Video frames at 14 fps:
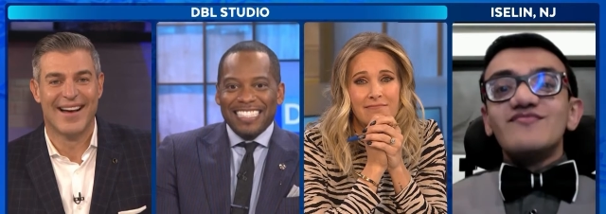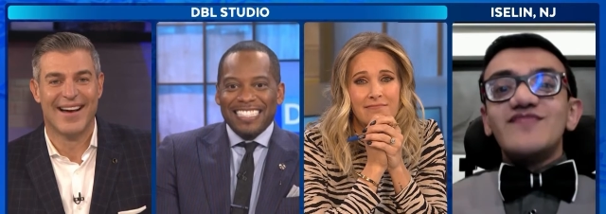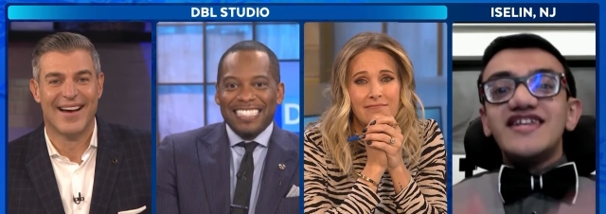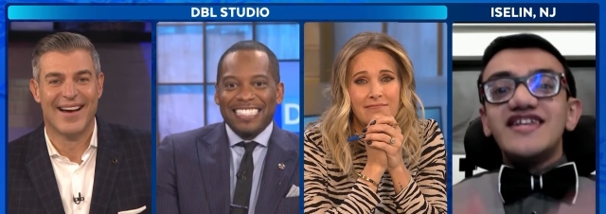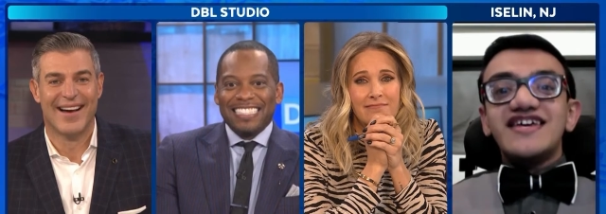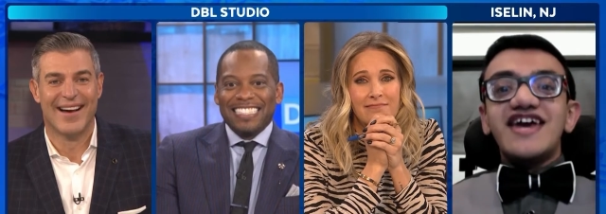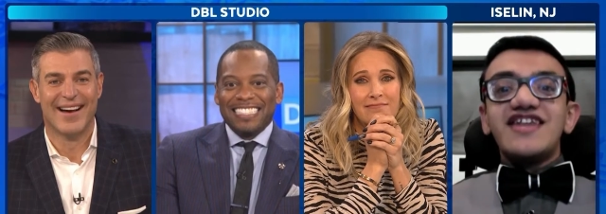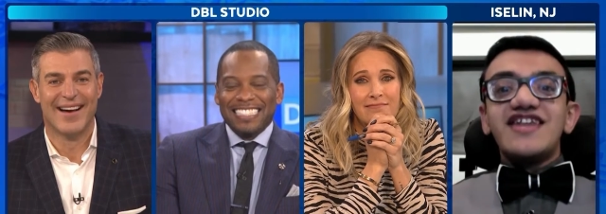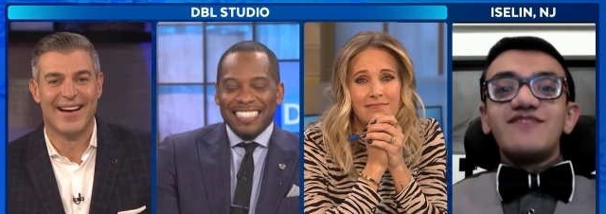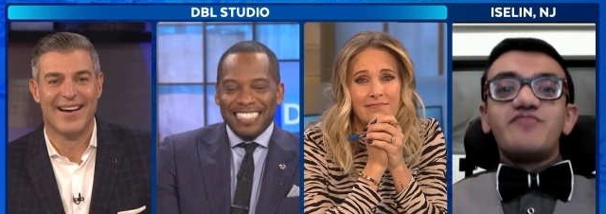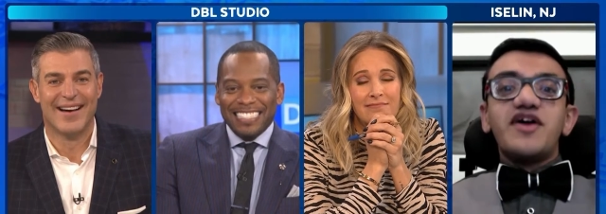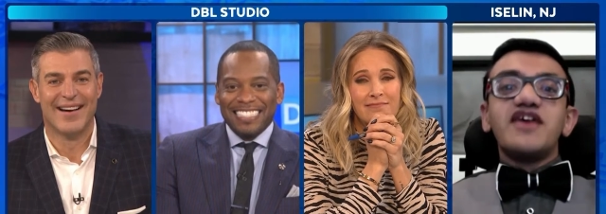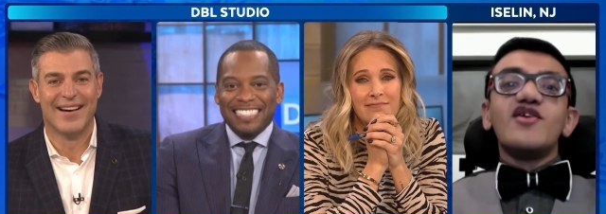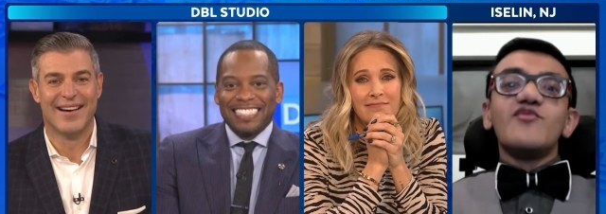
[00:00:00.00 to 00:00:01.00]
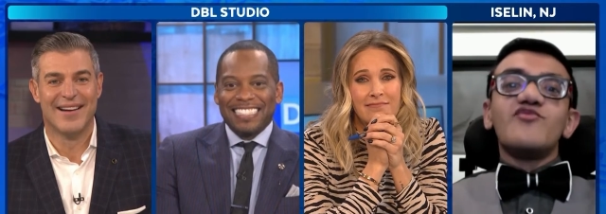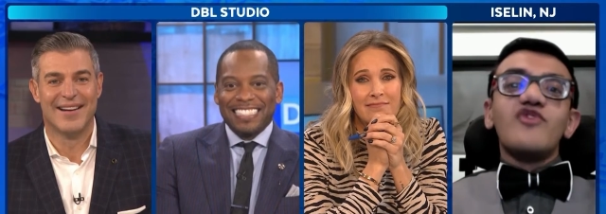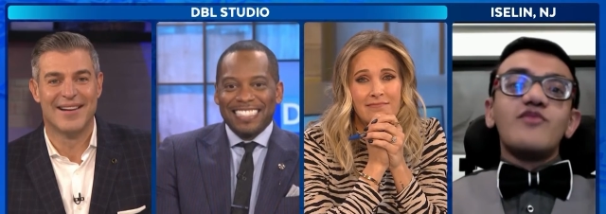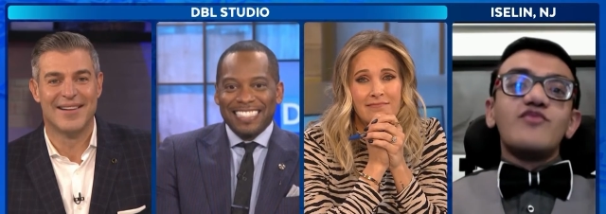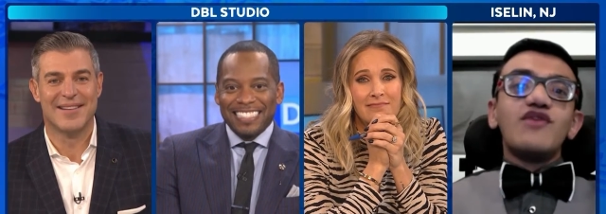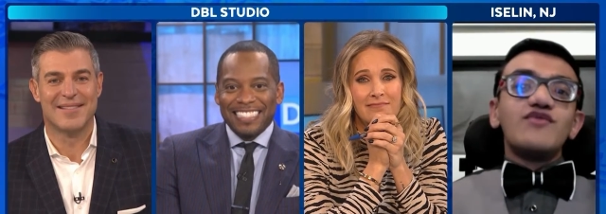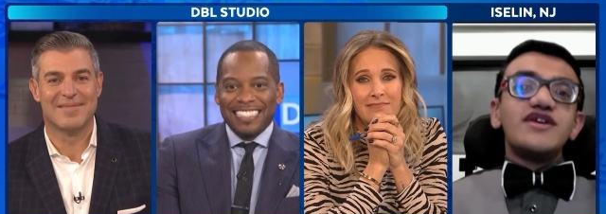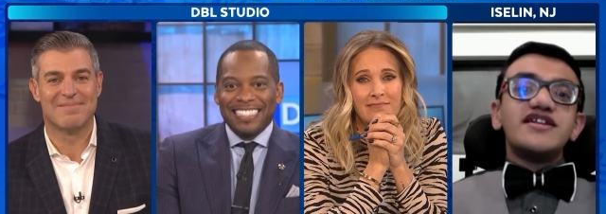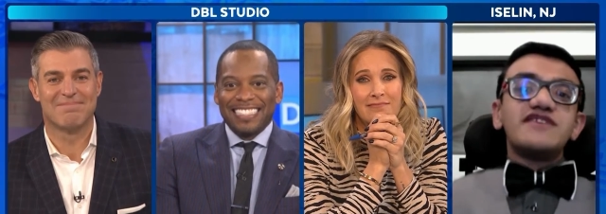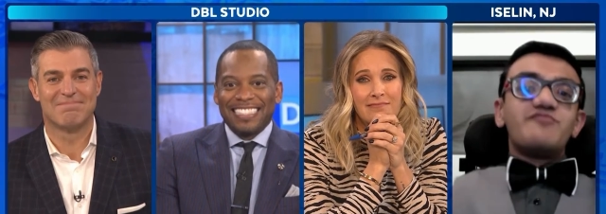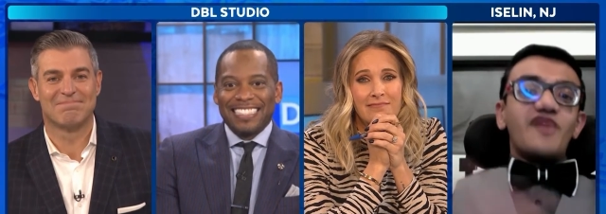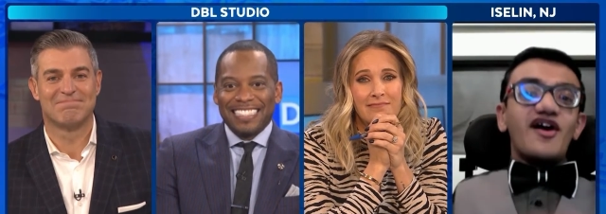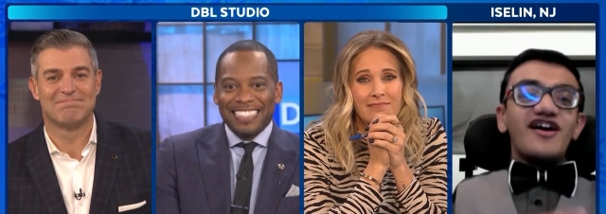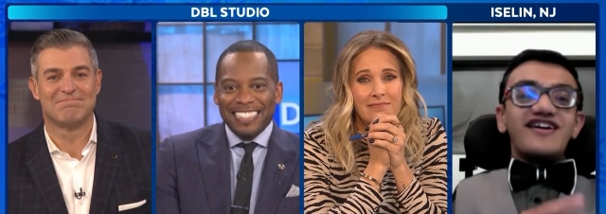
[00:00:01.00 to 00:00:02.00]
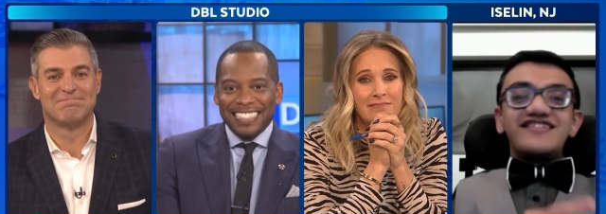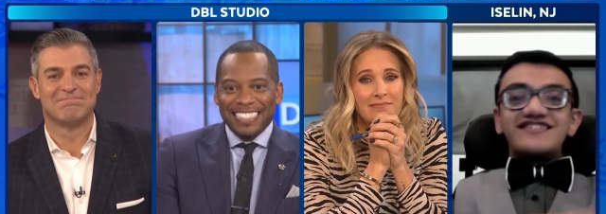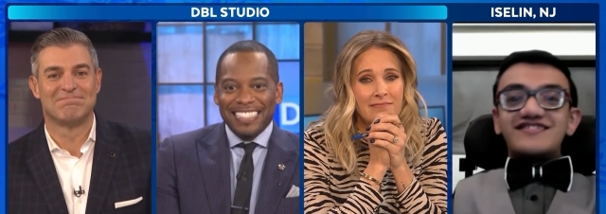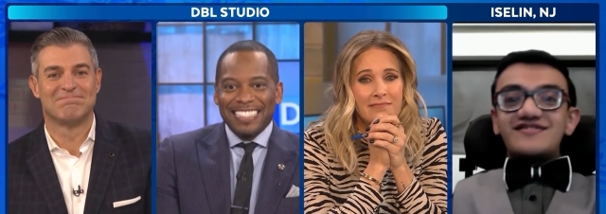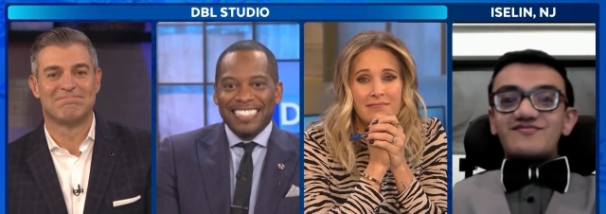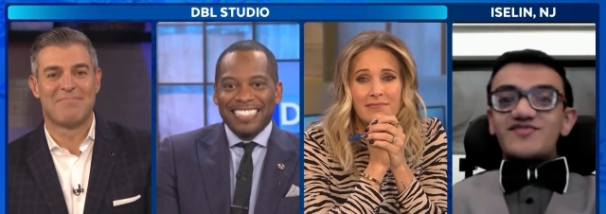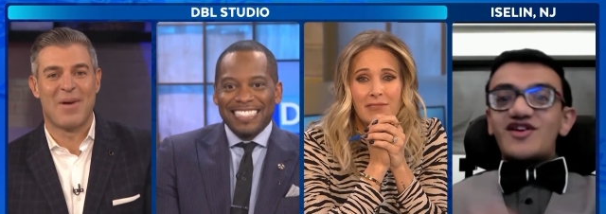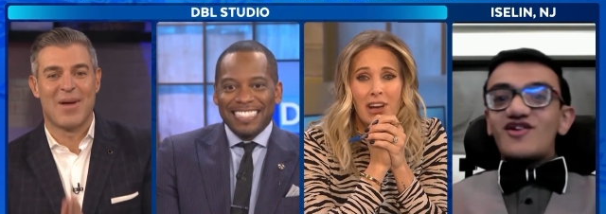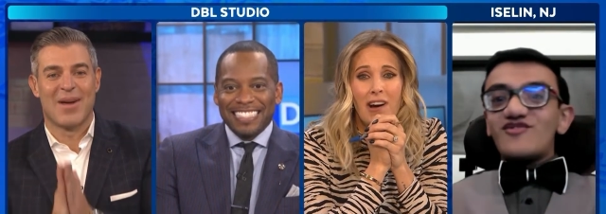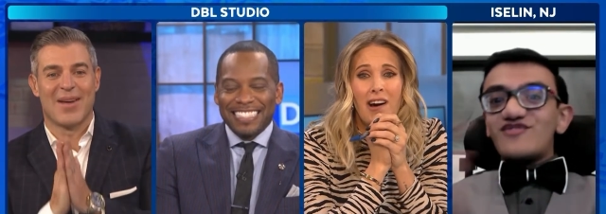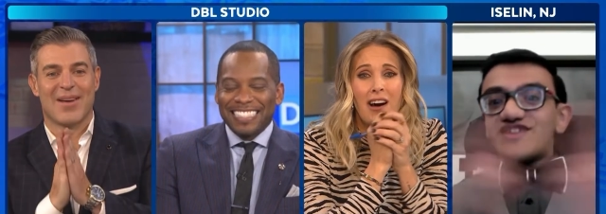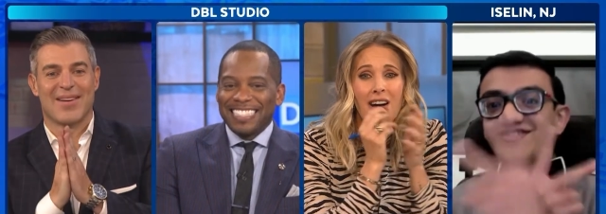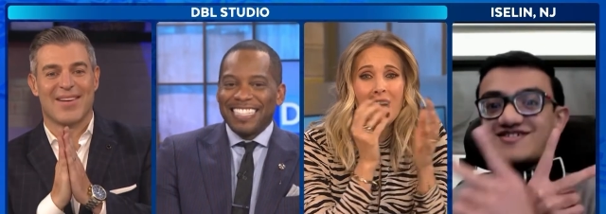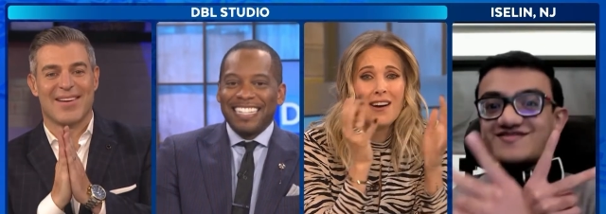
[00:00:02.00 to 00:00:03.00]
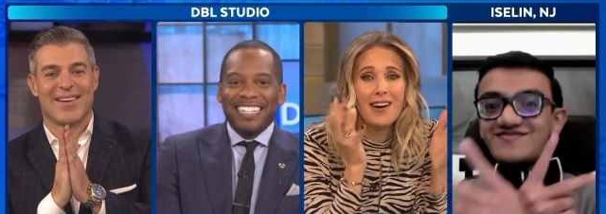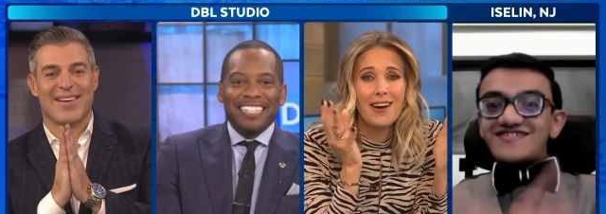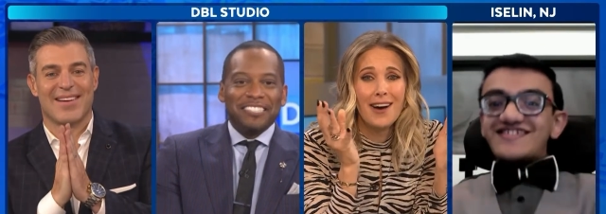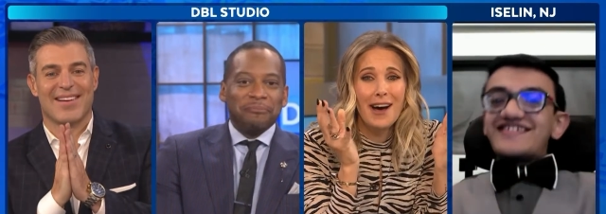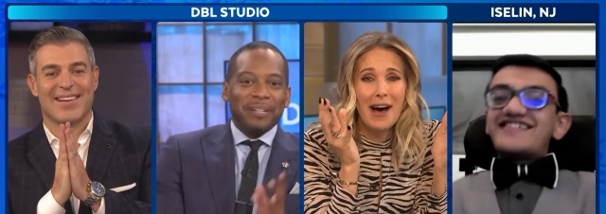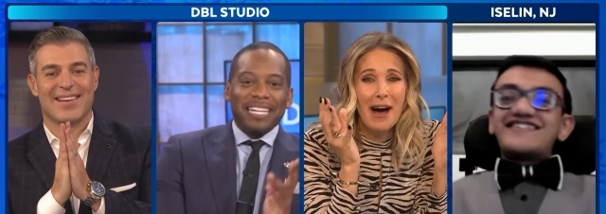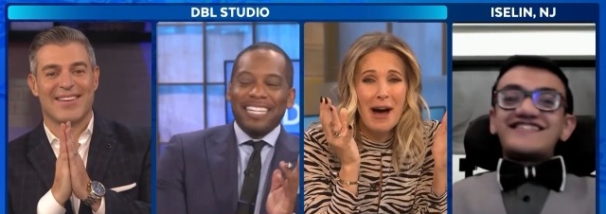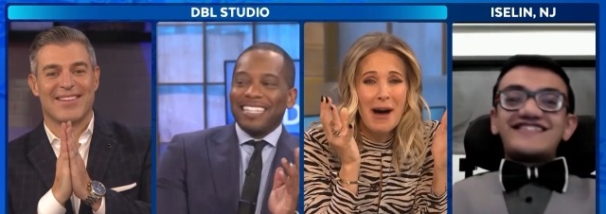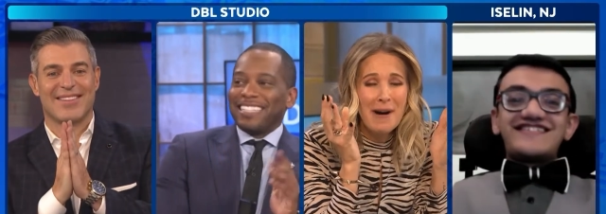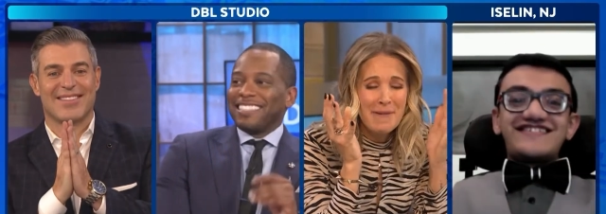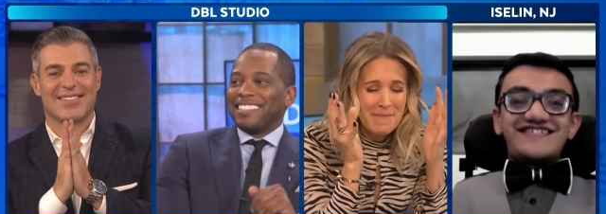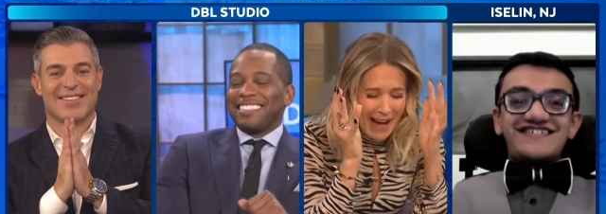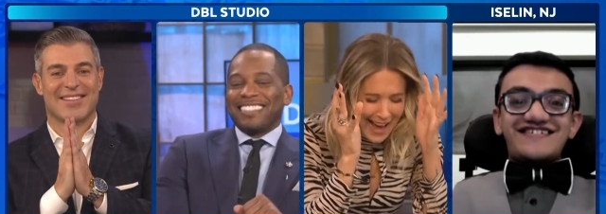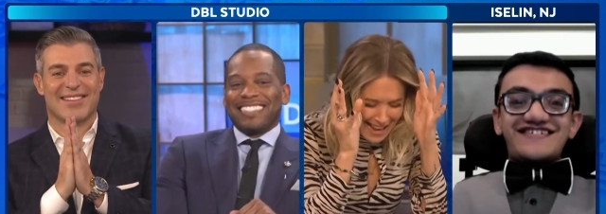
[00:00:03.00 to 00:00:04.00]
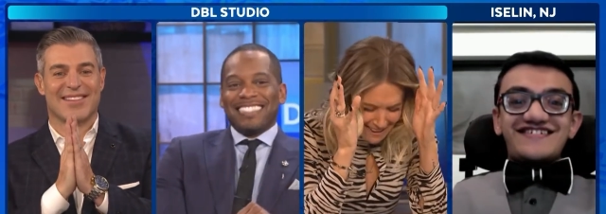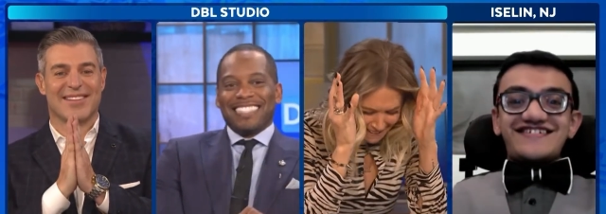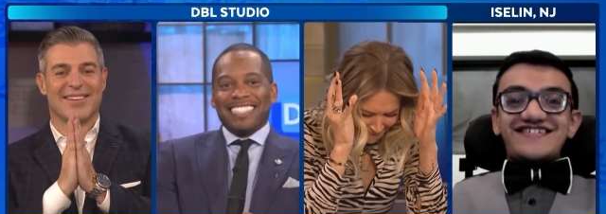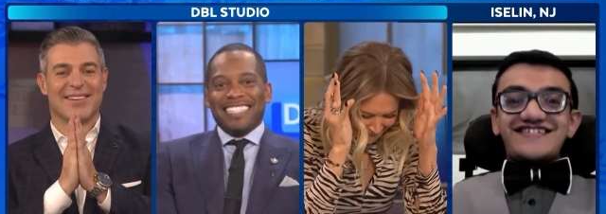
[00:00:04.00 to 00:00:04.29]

Speaker 1: meet again and pick up from where we did part. Pure Rhythm.
Speaker 2: Oh, man. Oh, my